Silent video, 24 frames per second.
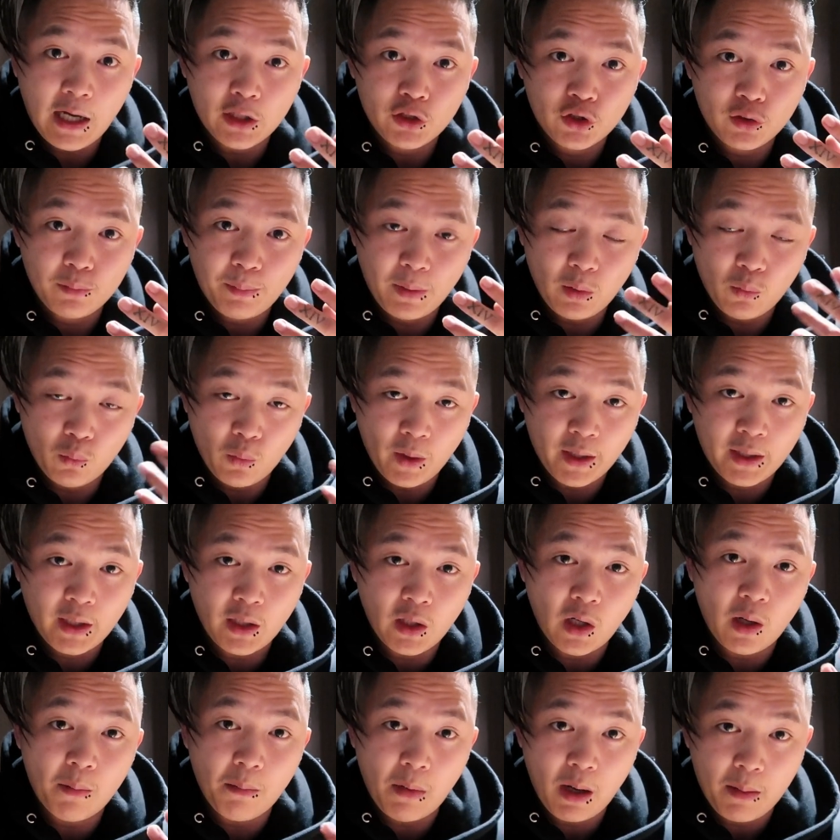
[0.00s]
I should be
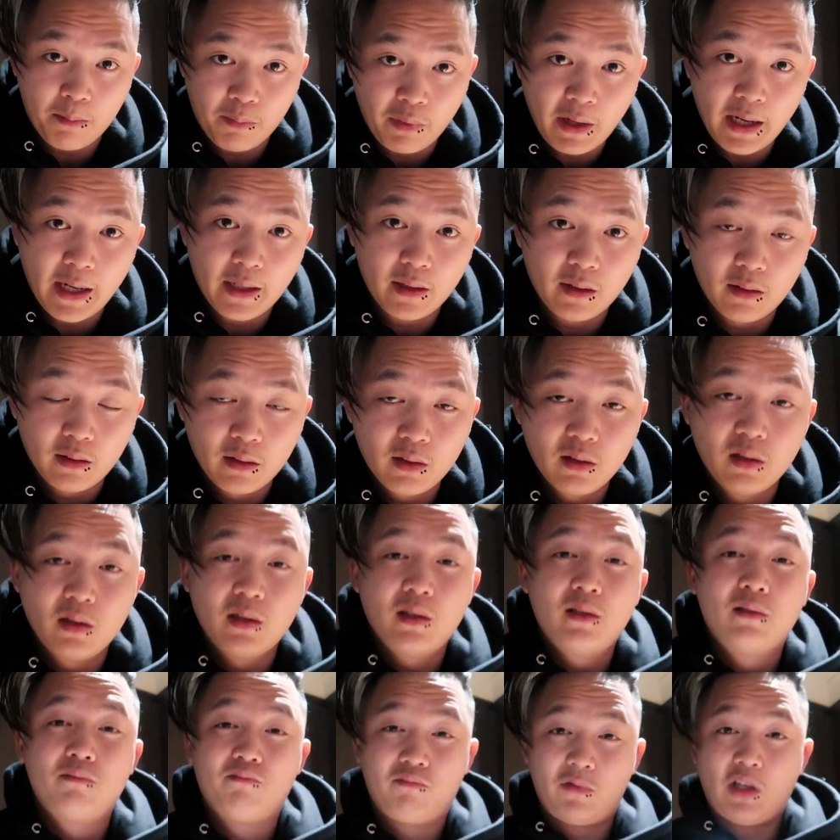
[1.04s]
working on my brand.
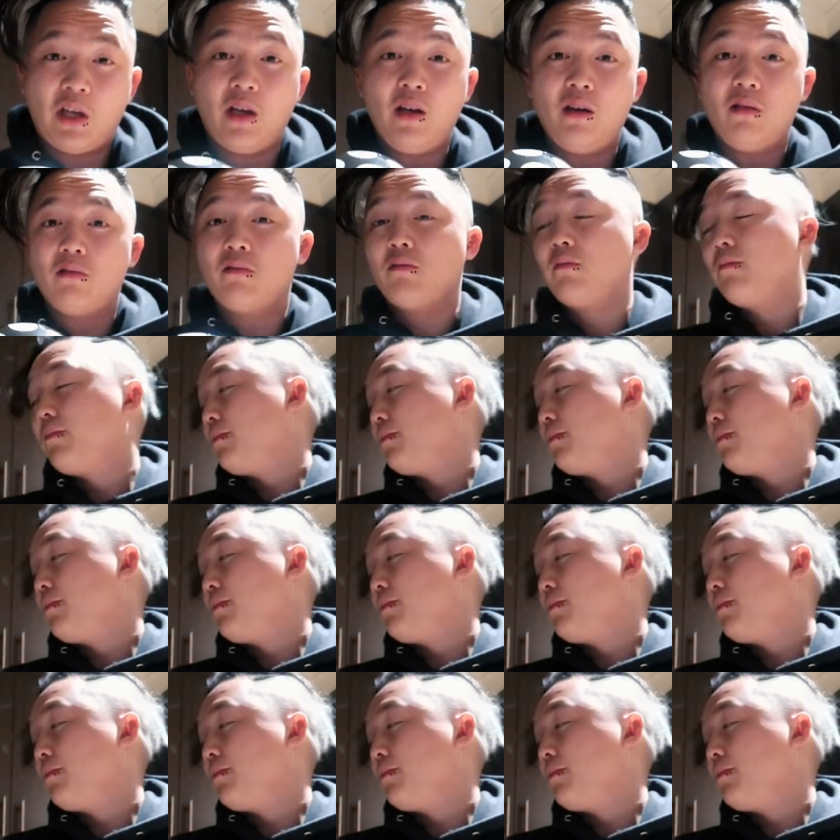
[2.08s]
Yeah?